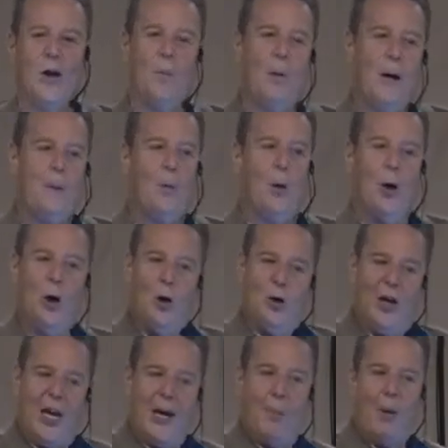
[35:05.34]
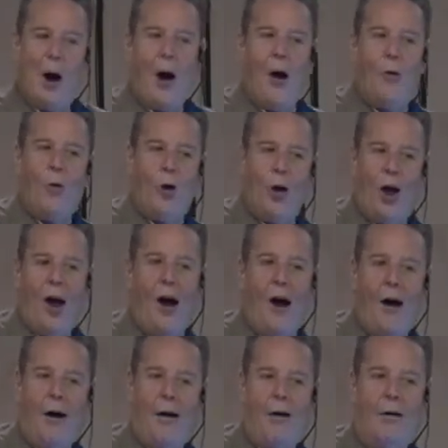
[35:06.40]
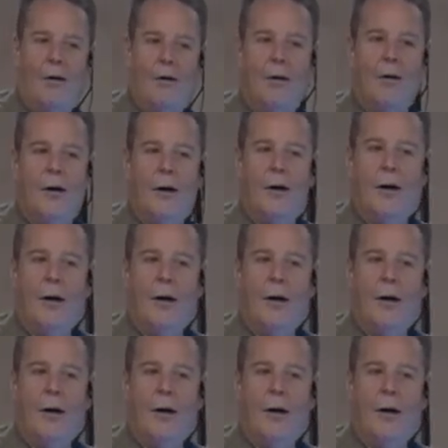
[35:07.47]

For the people who keep on the law,